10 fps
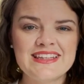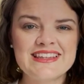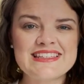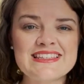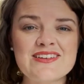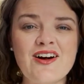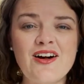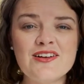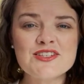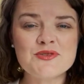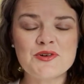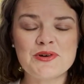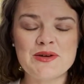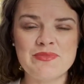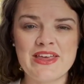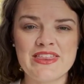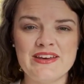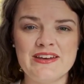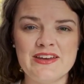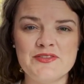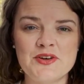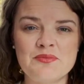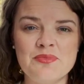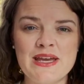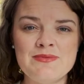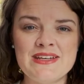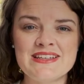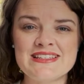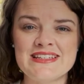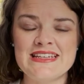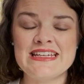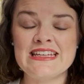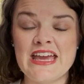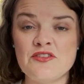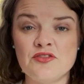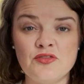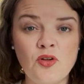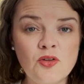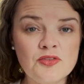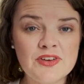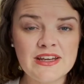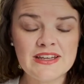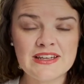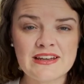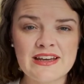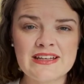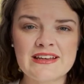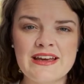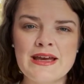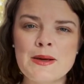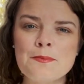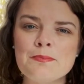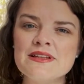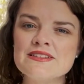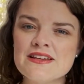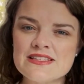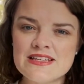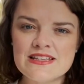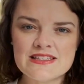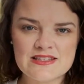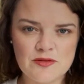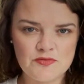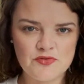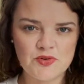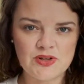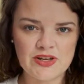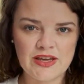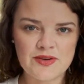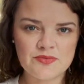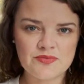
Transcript: This is also a great method if your baby doesn't need a full feeding at night, but does need some food at night.